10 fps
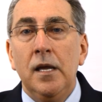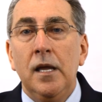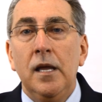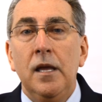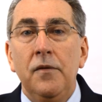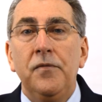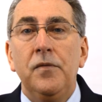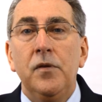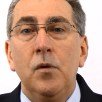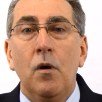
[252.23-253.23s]

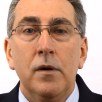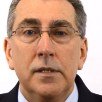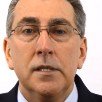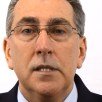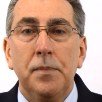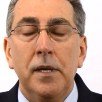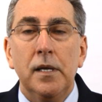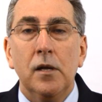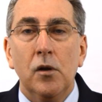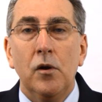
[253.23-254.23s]
If you are
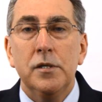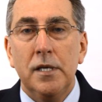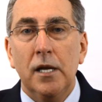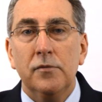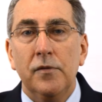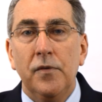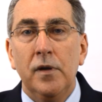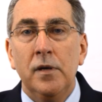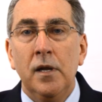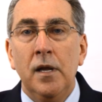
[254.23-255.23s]
anticipating a large tax refund,